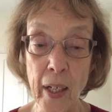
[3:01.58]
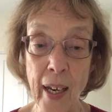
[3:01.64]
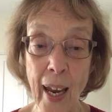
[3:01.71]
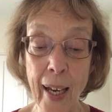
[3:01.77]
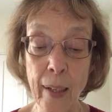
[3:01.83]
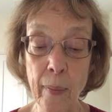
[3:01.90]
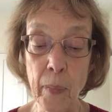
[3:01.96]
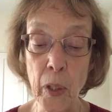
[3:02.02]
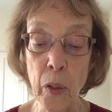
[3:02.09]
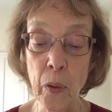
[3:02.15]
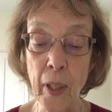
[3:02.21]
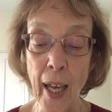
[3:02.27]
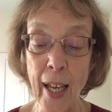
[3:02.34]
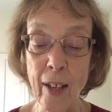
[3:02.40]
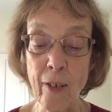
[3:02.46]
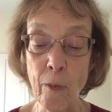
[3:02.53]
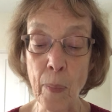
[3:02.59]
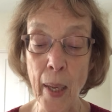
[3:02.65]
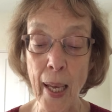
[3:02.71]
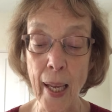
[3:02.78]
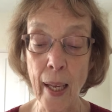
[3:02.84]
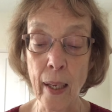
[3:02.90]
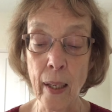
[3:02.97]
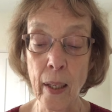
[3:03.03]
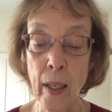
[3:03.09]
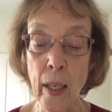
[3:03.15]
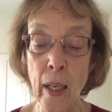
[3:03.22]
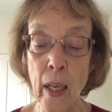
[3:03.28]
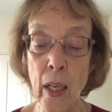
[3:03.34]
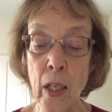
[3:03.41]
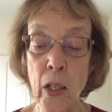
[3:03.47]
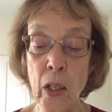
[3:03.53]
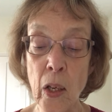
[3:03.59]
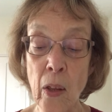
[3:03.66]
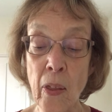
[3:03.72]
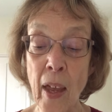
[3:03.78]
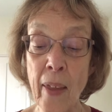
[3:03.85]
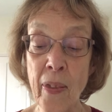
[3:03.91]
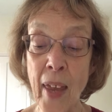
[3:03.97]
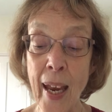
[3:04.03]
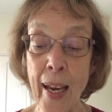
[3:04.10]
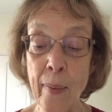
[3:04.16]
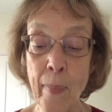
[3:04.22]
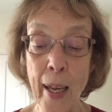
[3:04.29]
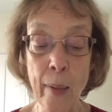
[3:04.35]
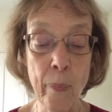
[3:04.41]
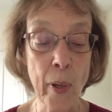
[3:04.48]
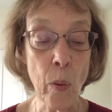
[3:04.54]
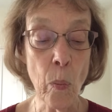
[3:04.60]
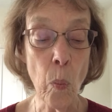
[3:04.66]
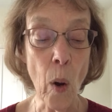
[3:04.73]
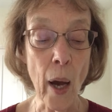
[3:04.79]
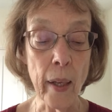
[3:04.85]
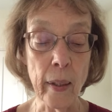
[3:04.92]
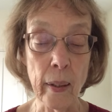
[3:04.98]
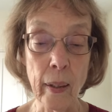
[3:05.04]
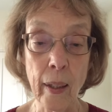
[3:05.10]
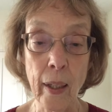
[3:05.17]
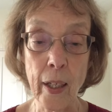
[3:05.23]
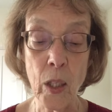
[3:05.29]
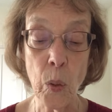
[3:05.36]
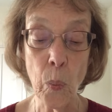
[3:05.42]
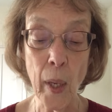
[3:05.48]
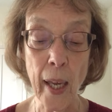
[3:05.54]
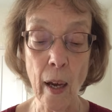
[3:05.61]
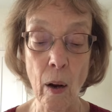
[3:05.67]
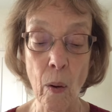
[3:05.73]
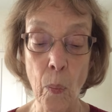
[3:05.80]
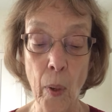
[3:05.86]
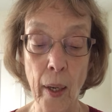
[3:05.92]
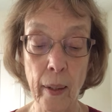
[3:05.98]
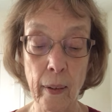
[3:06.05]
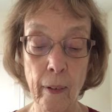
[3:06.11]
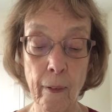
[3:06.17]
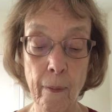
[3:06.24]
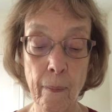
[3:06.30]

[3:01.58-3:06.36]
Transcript: name you gave me, so that they may be one as we are one.